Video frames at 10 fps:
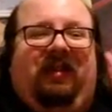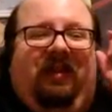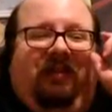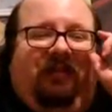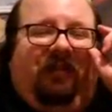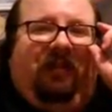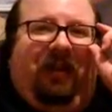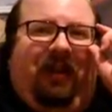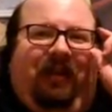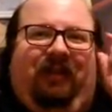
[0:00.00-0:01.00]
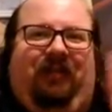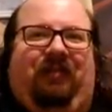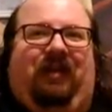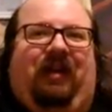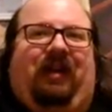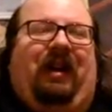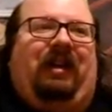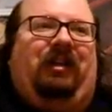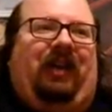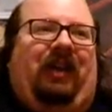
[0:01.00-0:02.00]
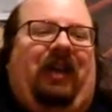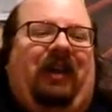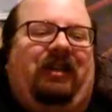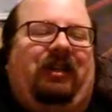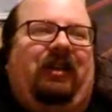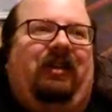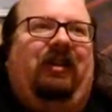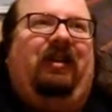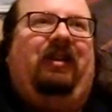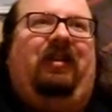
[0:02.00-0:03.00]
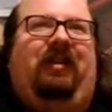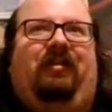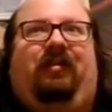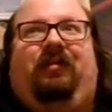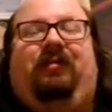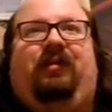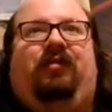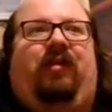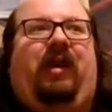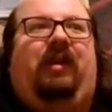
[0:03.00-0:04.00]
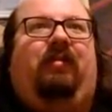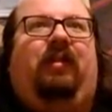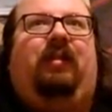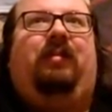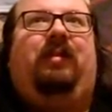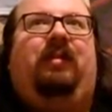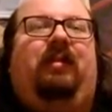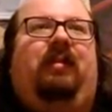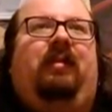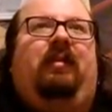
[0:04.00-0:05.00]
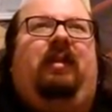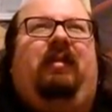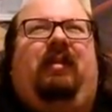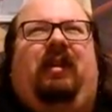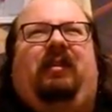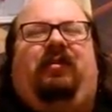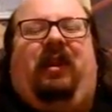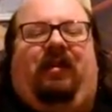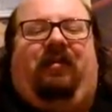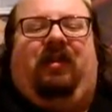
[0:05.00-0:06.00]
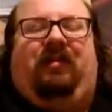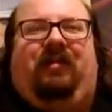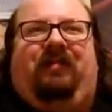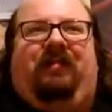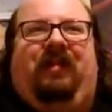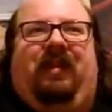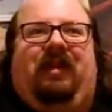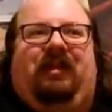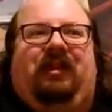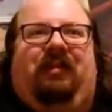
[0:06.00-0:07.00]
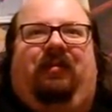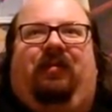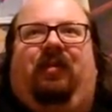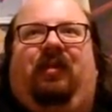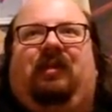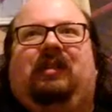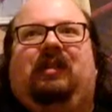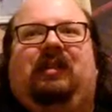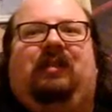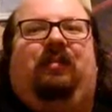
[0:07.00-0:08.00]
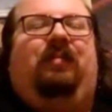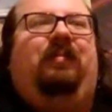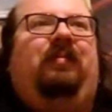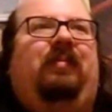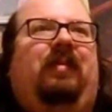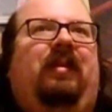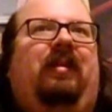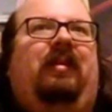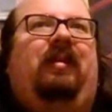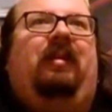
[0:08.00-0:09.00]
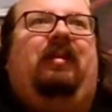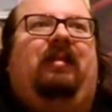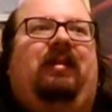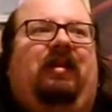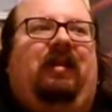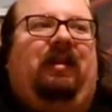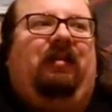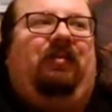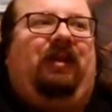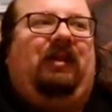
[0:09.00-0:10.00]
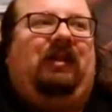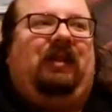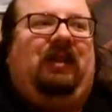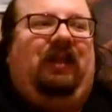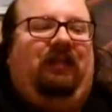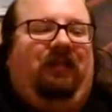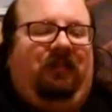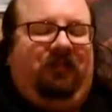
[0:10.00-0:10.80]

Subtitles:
you're from where you actually catch it. From dragon water, but we've got a dragon water in Gen 4, so that's a good plus. Yeah,